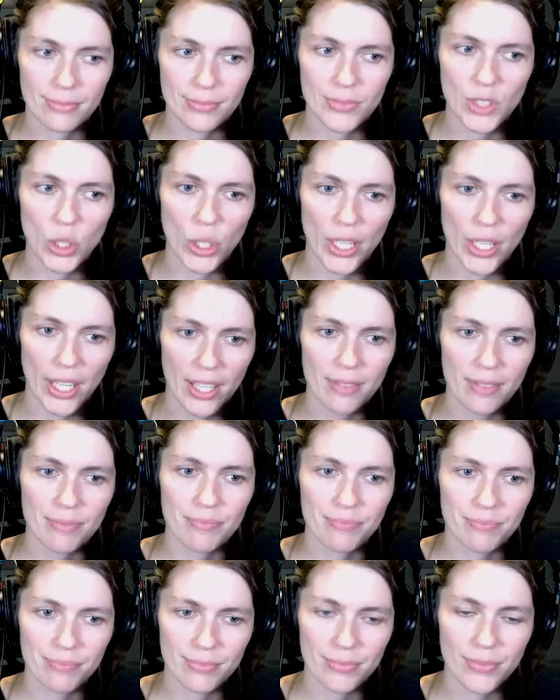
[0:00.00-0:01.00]
Okay.
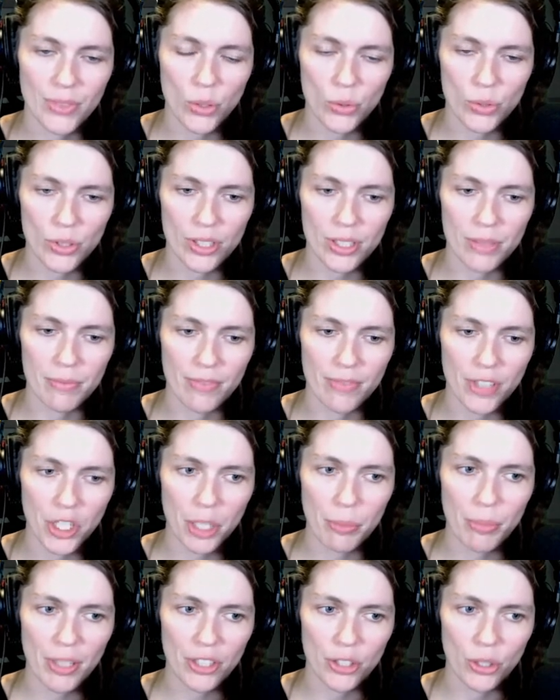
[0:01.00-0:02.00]
Those are some very
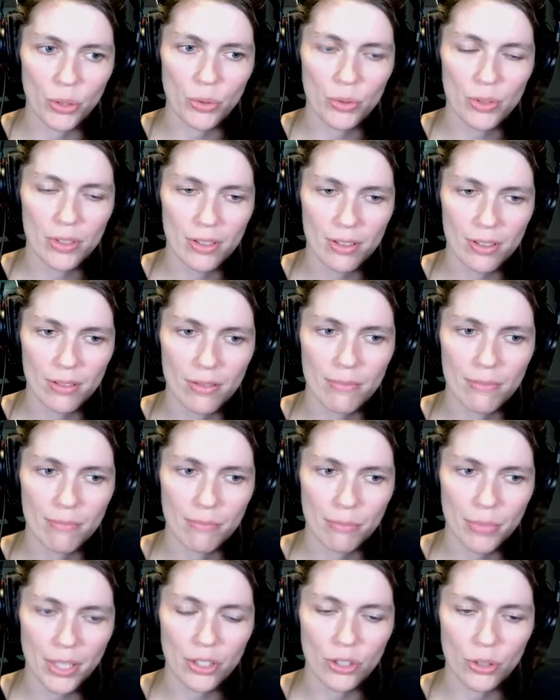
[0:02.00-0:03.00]
big dudes.
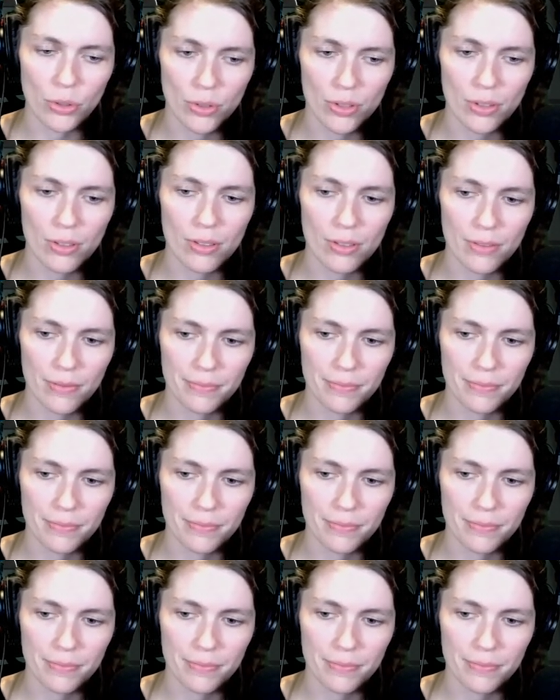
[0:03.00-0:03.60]
Big dudes.